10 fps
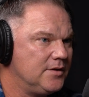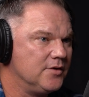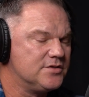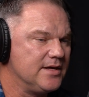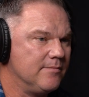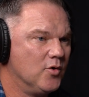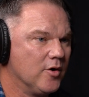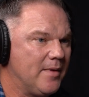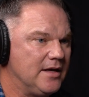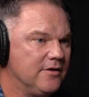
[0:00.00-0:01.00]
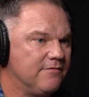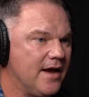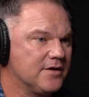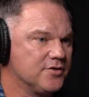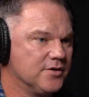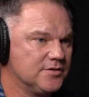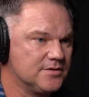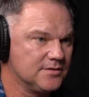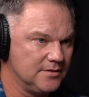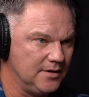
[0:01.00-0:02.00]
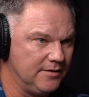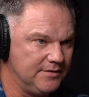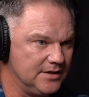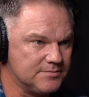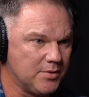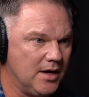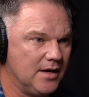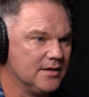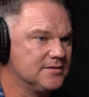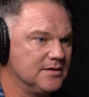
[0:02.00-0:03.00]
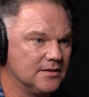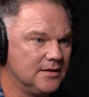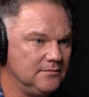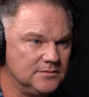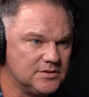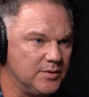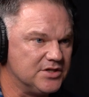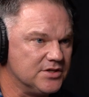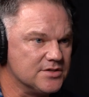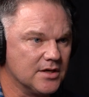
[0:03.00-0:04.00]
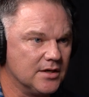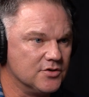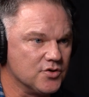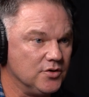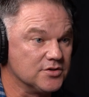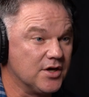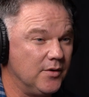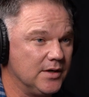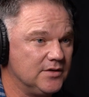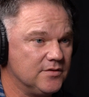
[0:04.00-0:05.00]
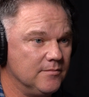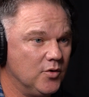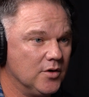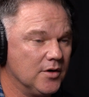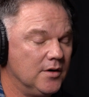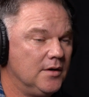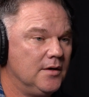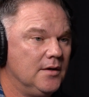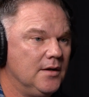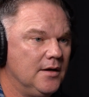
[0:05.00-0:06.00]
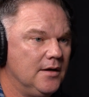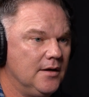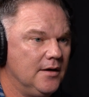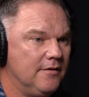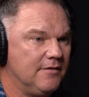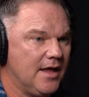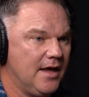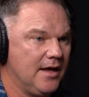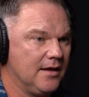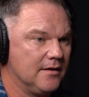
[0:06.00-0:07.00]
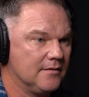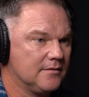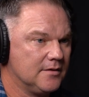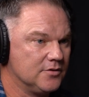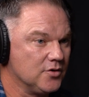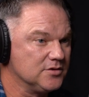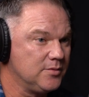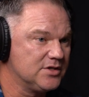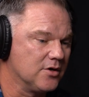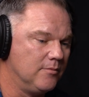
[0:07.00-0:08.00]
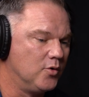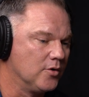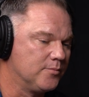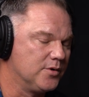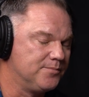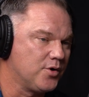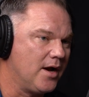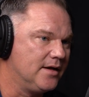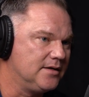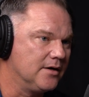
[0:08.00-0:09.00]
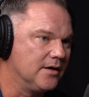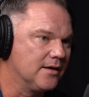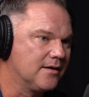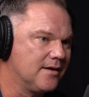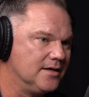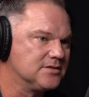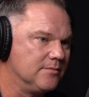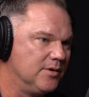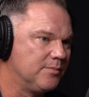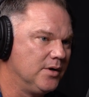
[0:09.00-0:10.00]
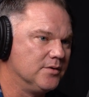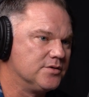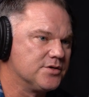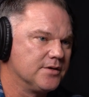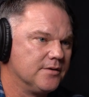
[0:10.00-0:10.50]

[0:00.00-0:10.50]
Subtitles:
Do you see more manufacturers of these products and switches and controls going to more of a control switch or a more proprietary custom approach?